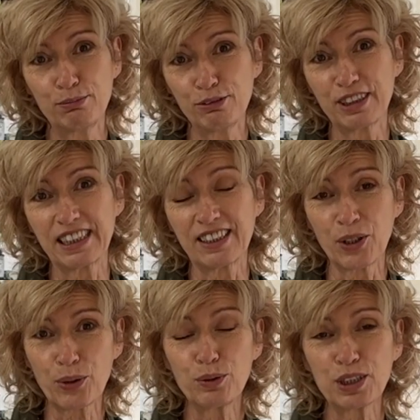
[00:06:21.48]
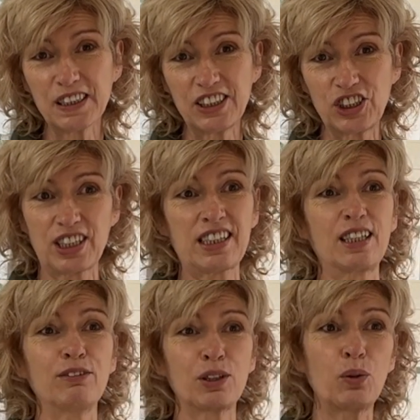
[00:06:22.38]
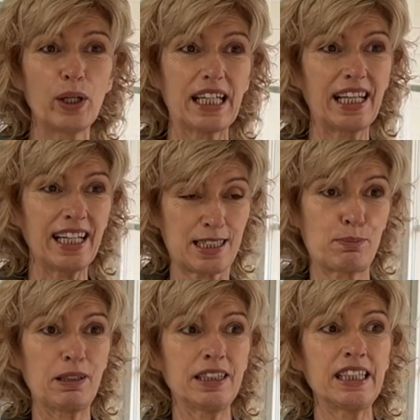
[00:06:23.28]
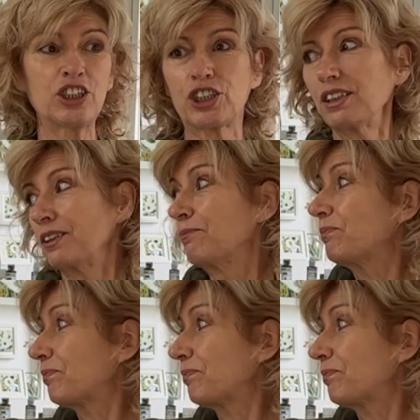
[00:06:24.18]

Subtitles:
morning, I thought I'd just give a quick explanation.